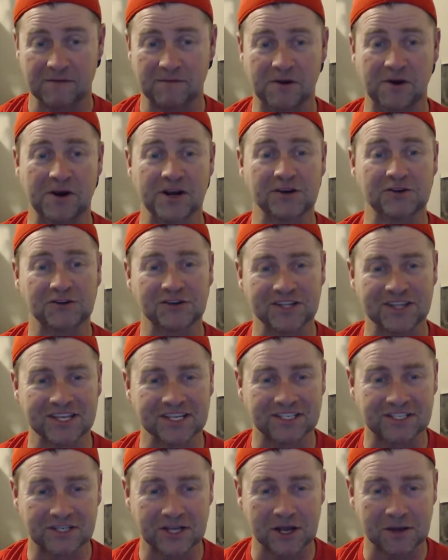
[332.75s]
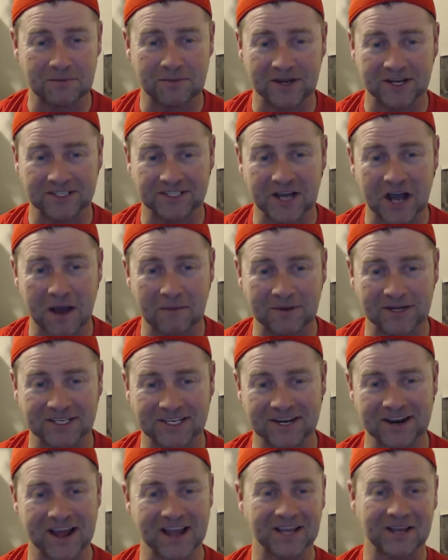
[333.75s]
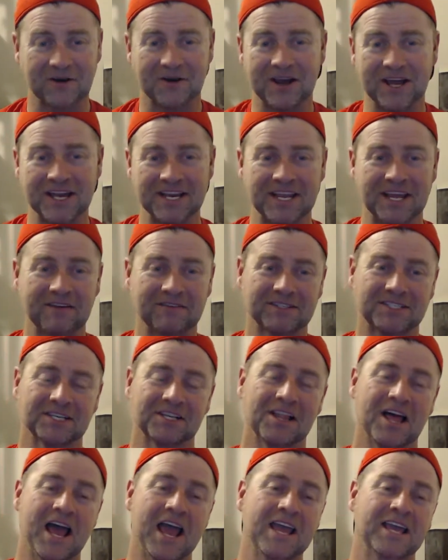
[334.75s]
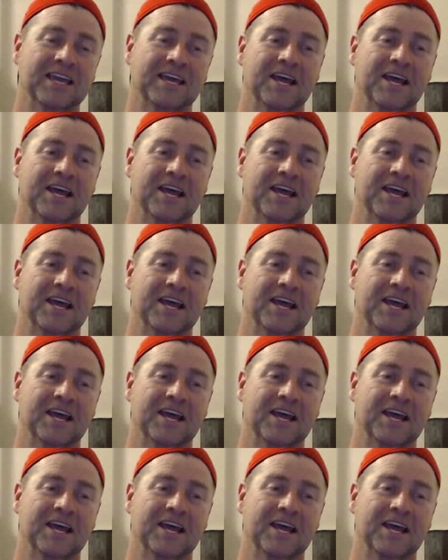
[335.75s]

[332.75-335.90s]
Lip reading: if you're interested in this topic tonight, go ahead and give us a like.